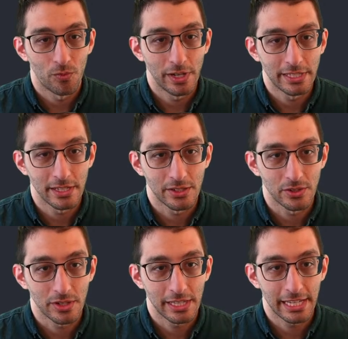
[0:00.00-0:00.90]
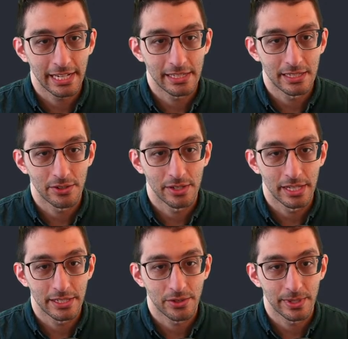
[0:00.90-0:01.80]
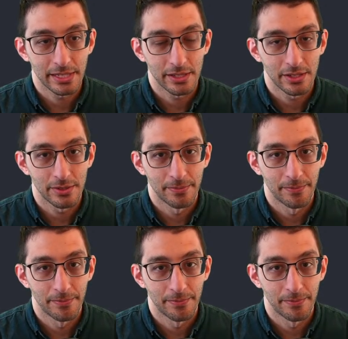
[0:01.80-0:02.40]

It doesn't look like that got serialized correctly though.